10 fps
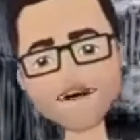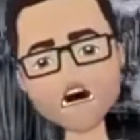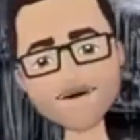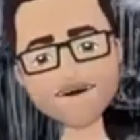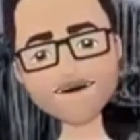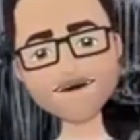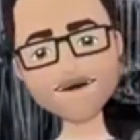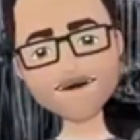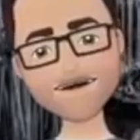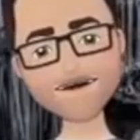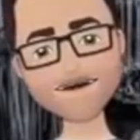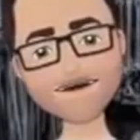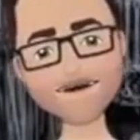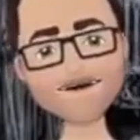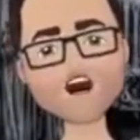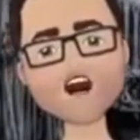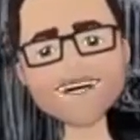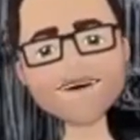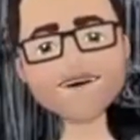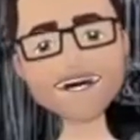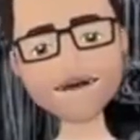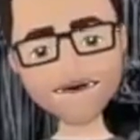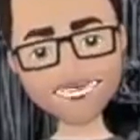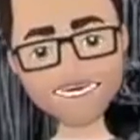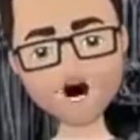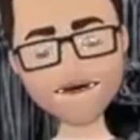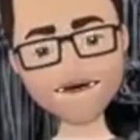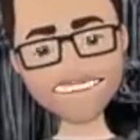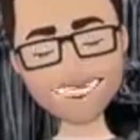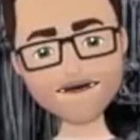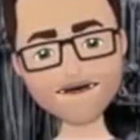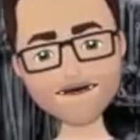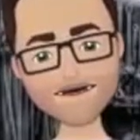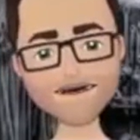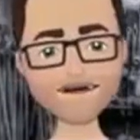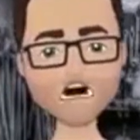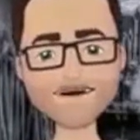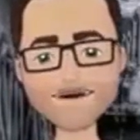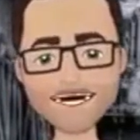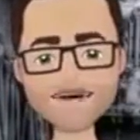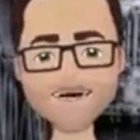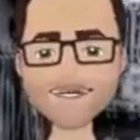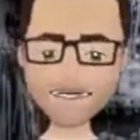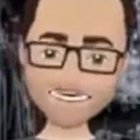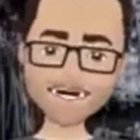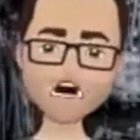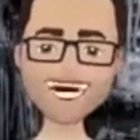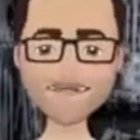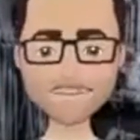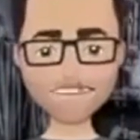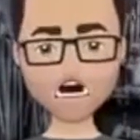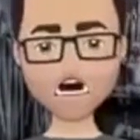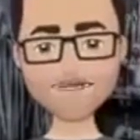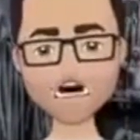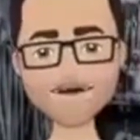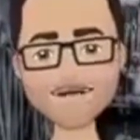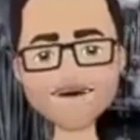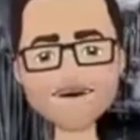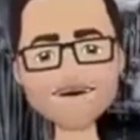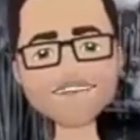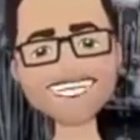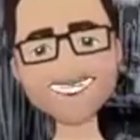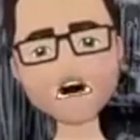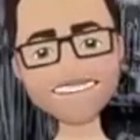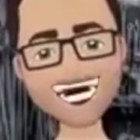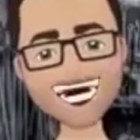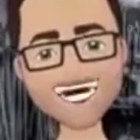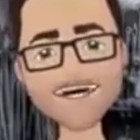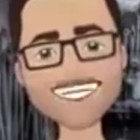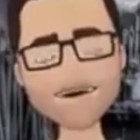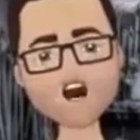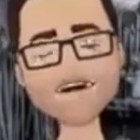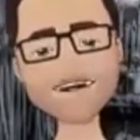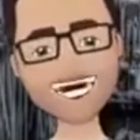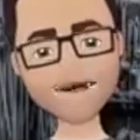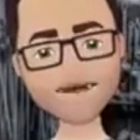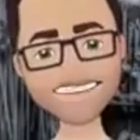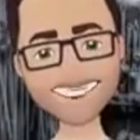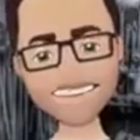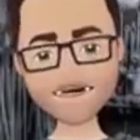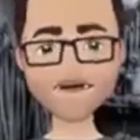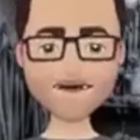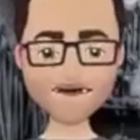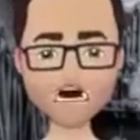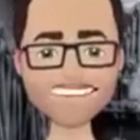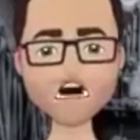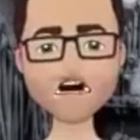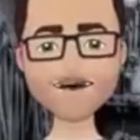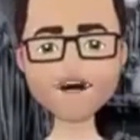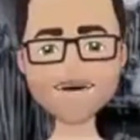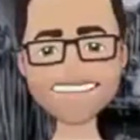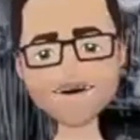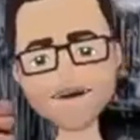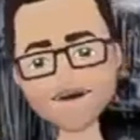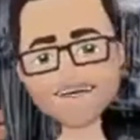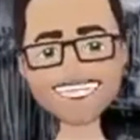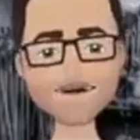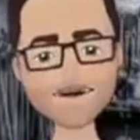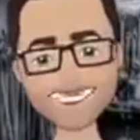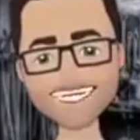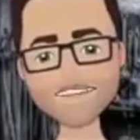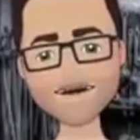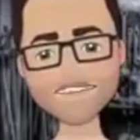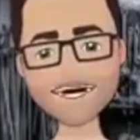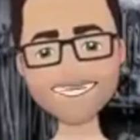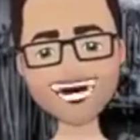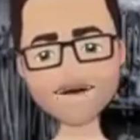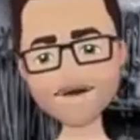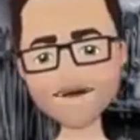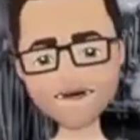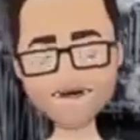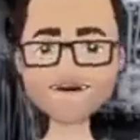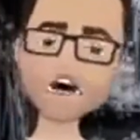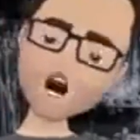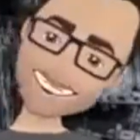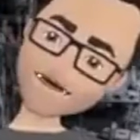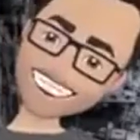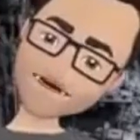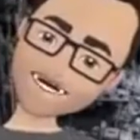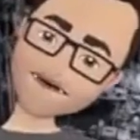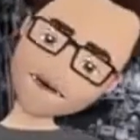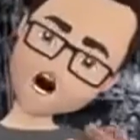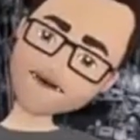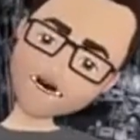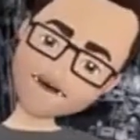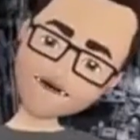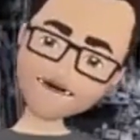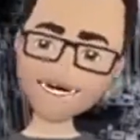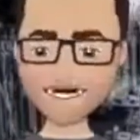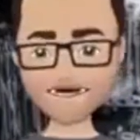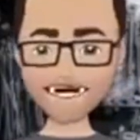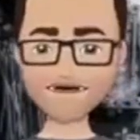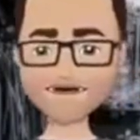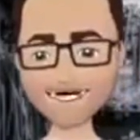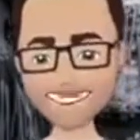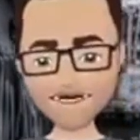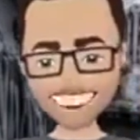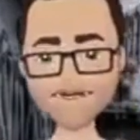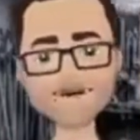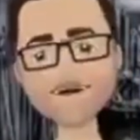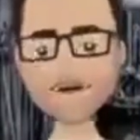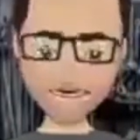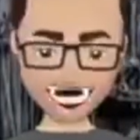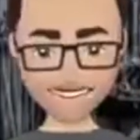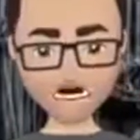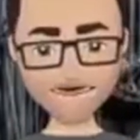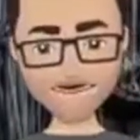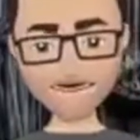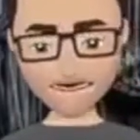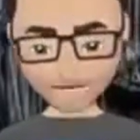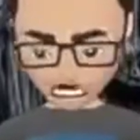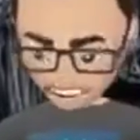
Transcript: Home are just now. So what is a virtual assistant? Well, a virtual assistant is a software agent that performs tasks or provides services to a human user, commonly through a voice interface, but not just exactly or only through a voice interface. It can be other voice interfaces,